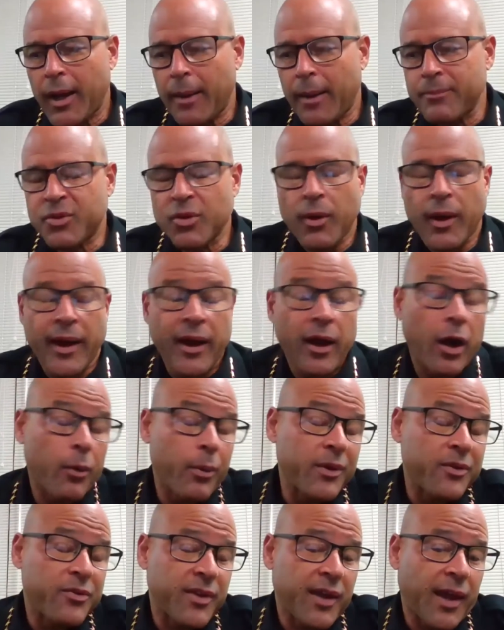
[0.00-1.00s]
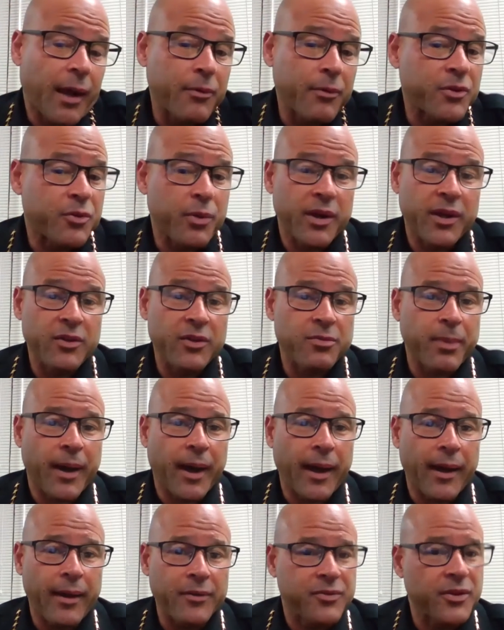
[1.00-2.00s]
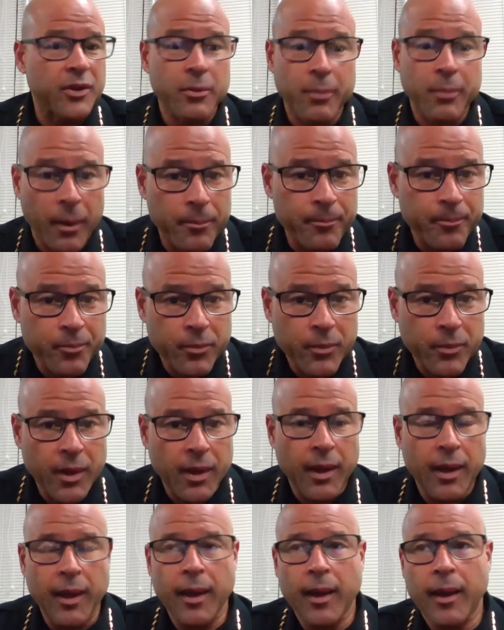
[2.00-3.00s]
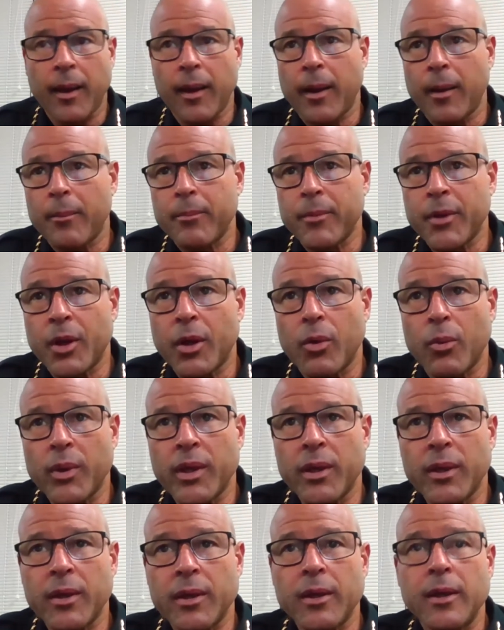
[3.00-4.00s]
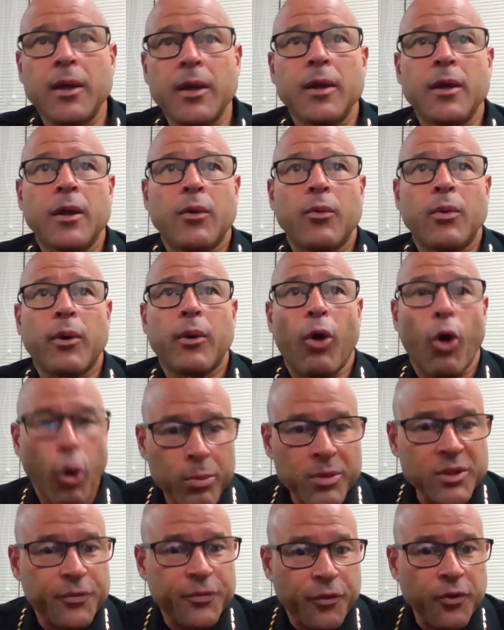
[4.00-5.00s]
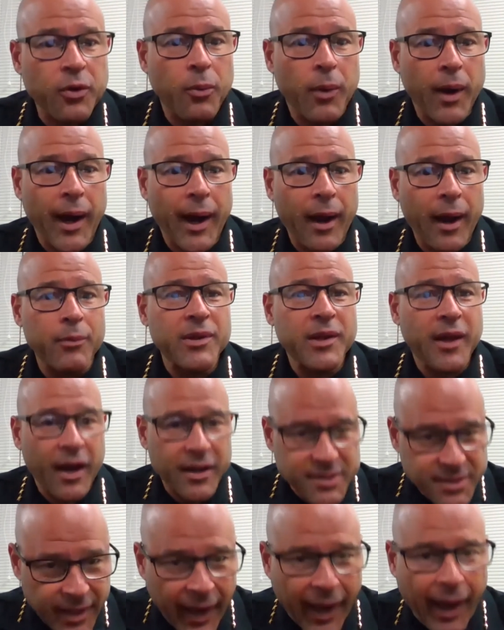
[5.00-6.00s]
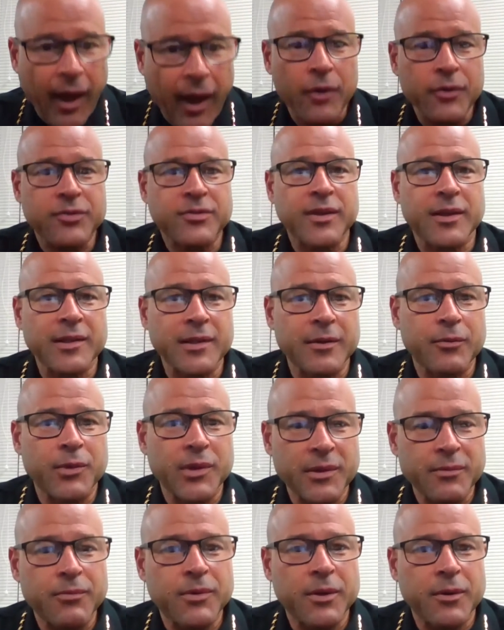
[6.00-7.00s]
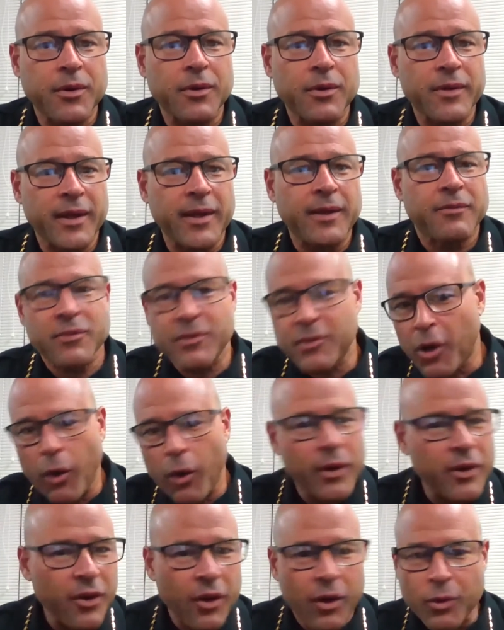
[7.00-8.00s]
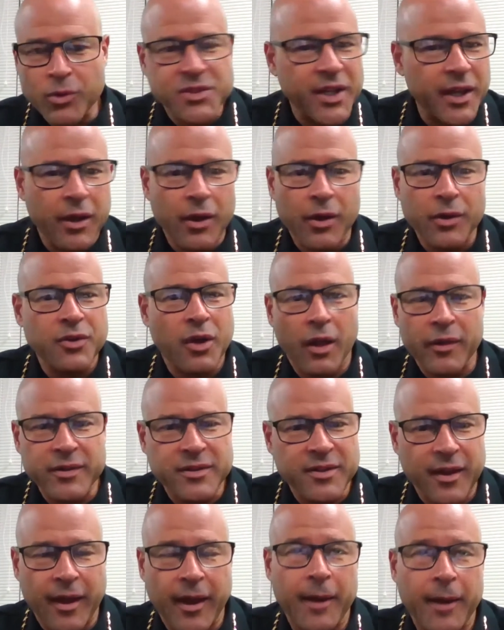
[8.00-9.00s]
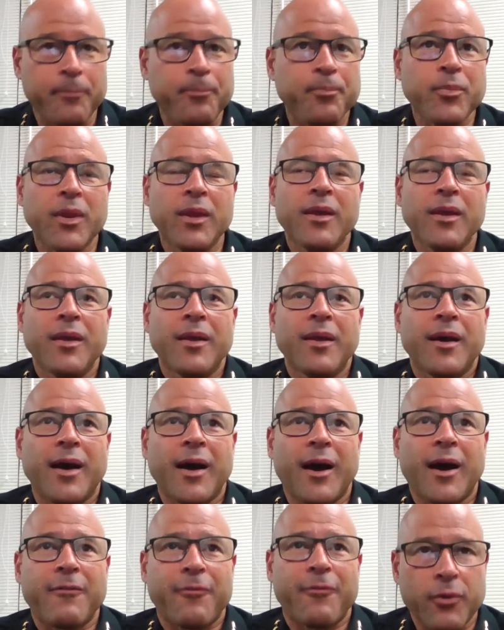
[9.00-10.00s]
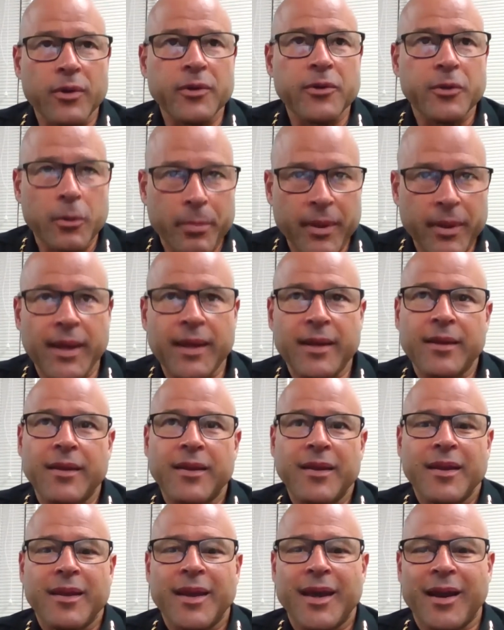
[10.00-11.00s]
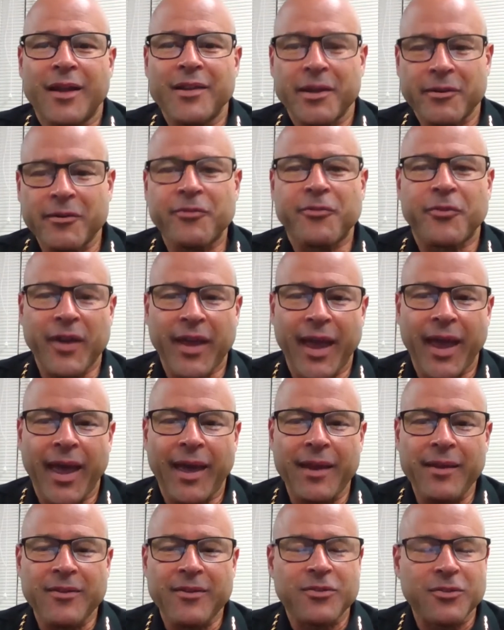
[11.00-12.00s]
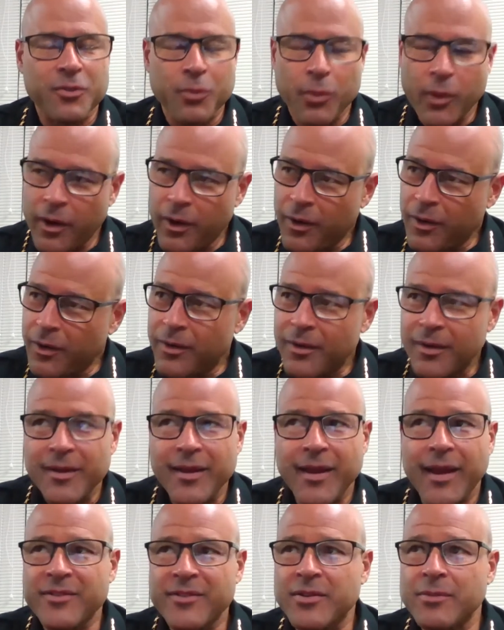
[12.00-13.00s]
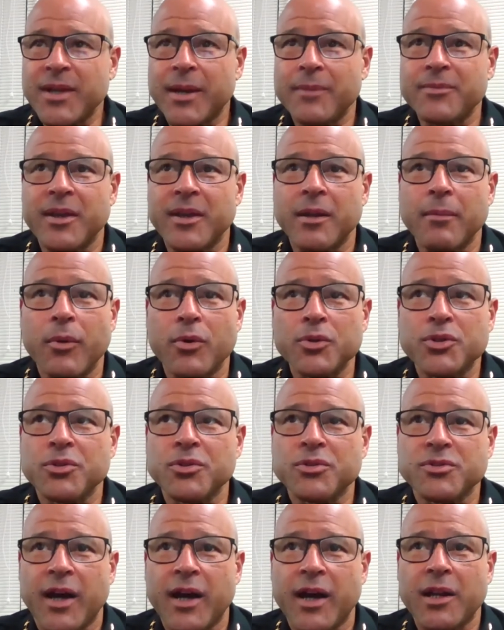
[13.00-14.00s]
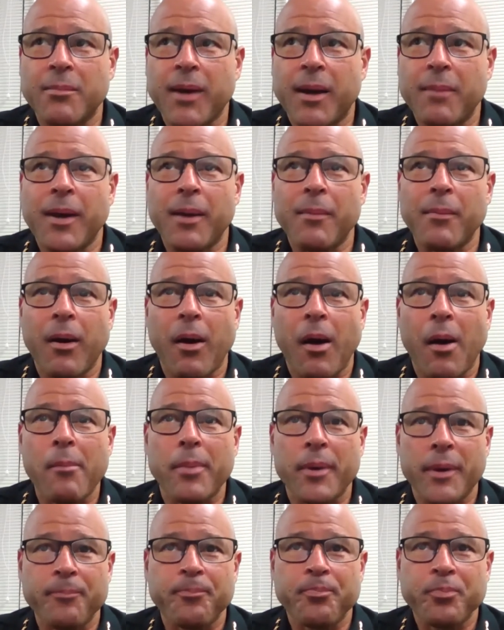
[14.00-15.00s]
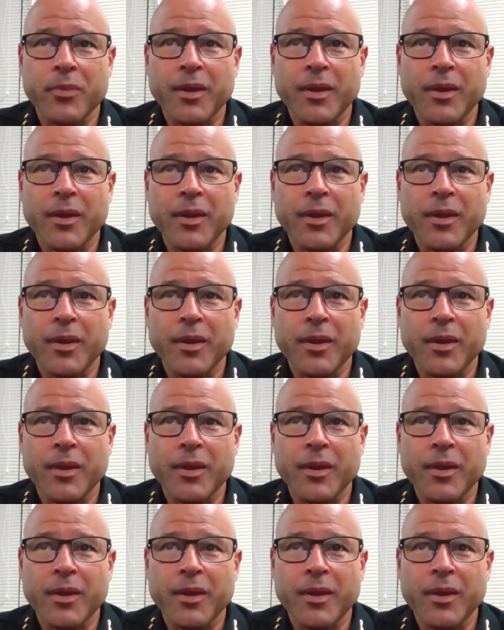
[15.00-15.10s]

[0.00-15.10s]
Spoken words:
So I always say I was raised by a single mom. We were homeless for a while. We lost a house. We were going to hotels all the time for a little bit. And I'll never forget, this is where I sometimes get emotional talking about my mom, but